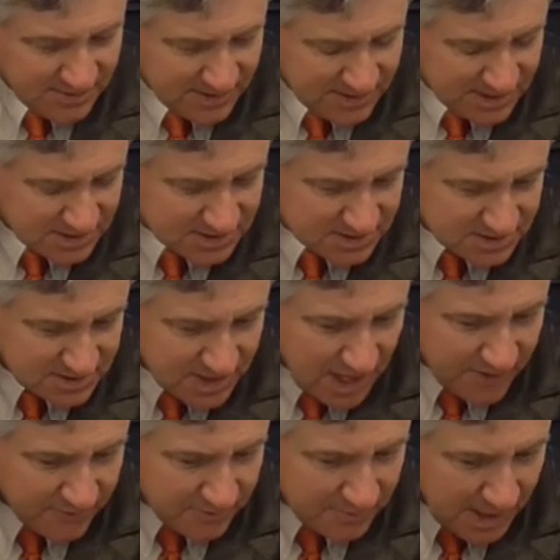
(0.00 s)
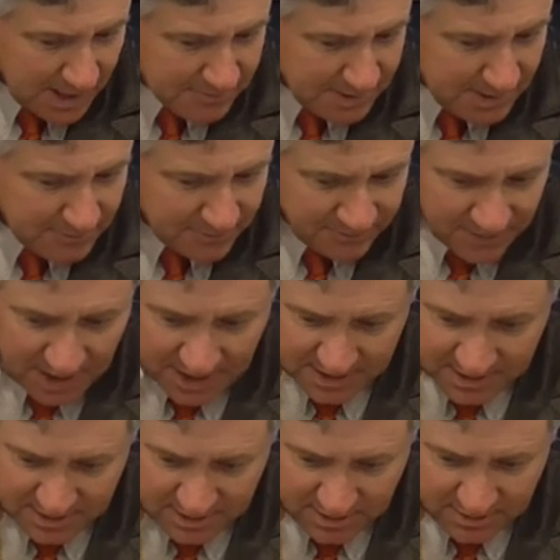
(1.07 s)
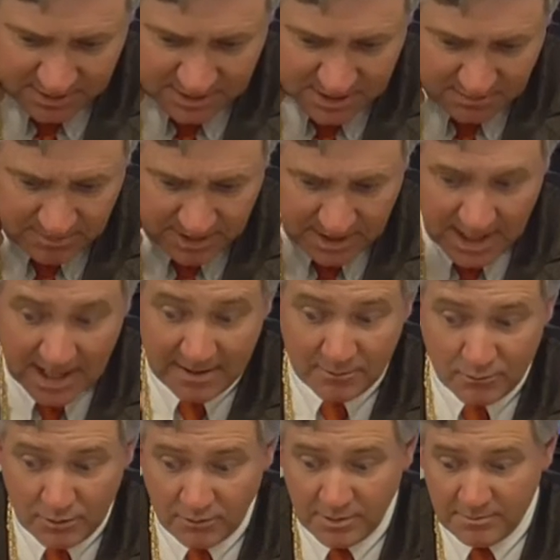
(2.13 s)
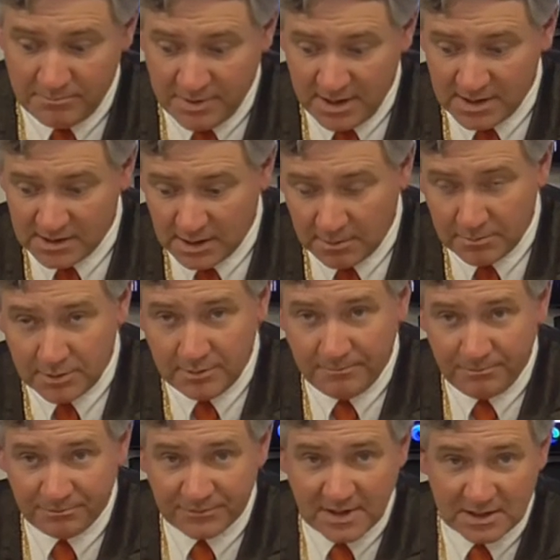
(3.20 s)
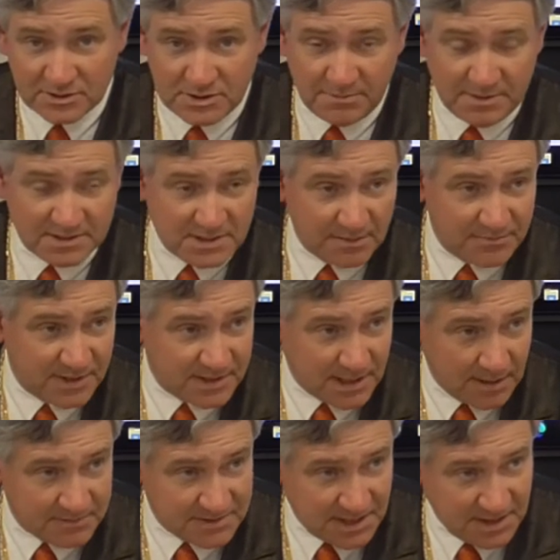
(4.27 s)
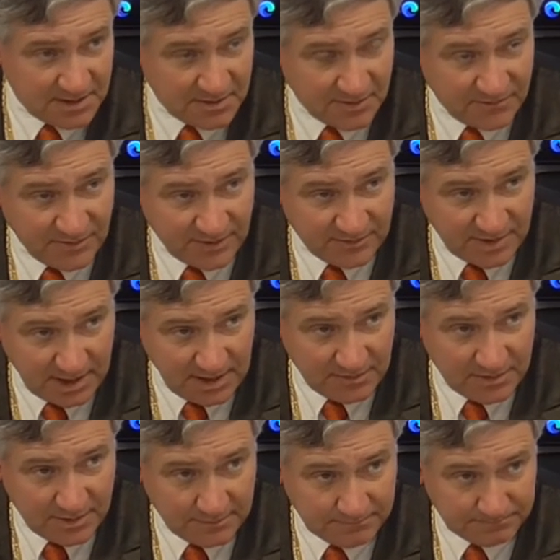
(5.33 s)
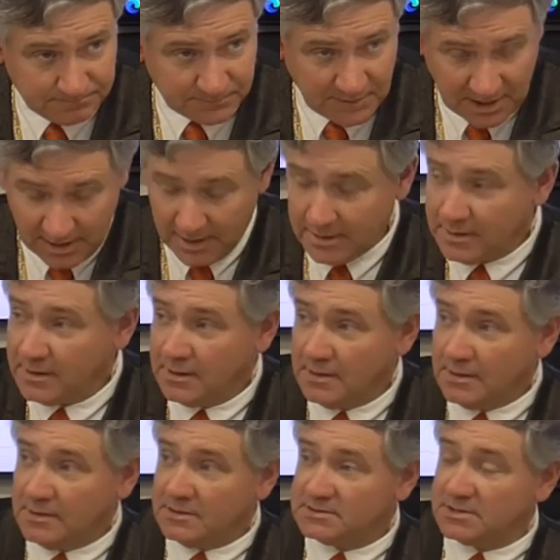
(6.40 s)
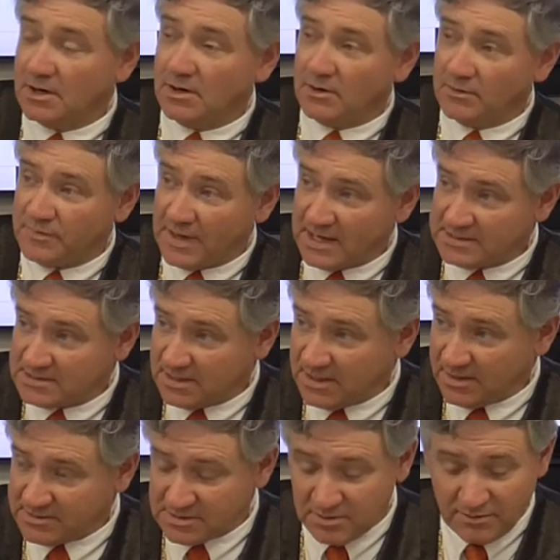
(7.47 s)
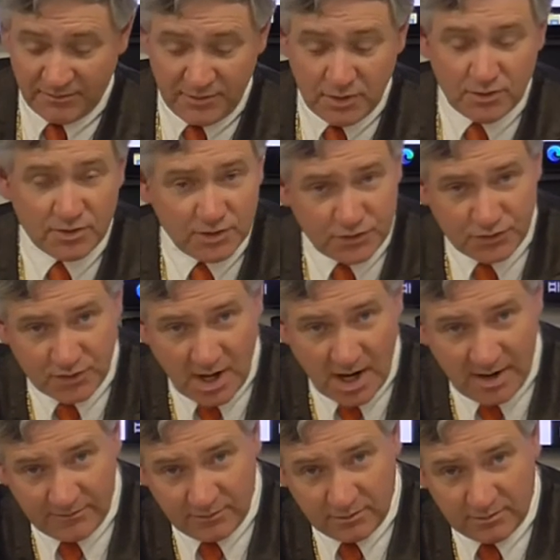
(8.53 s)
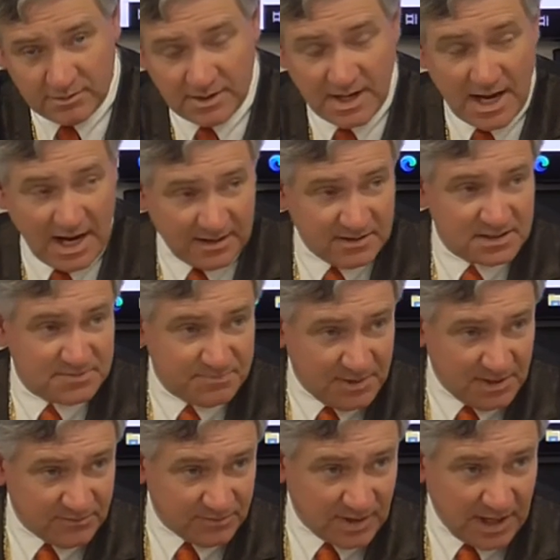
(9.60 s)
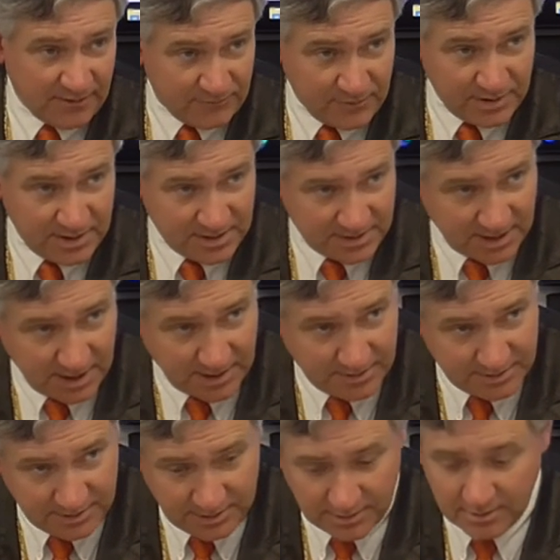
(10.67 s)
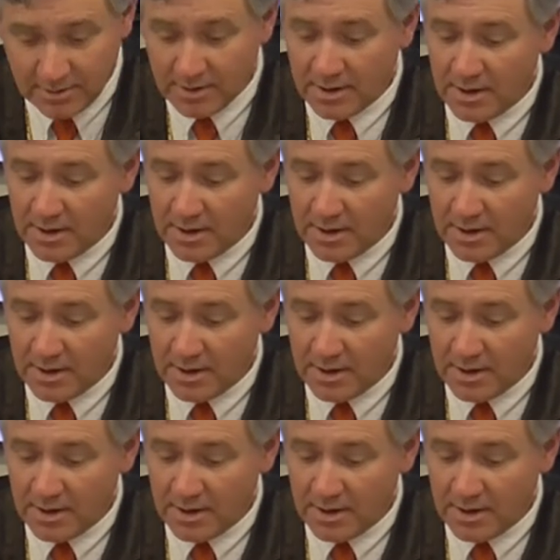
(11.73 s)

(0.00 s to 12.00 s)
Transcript: the distance traveled by a beam of light in a year should be a really big number. Should be something times 10 to the 15th. Okay? So that's it. So if you could travel at the speed of light for an entire year,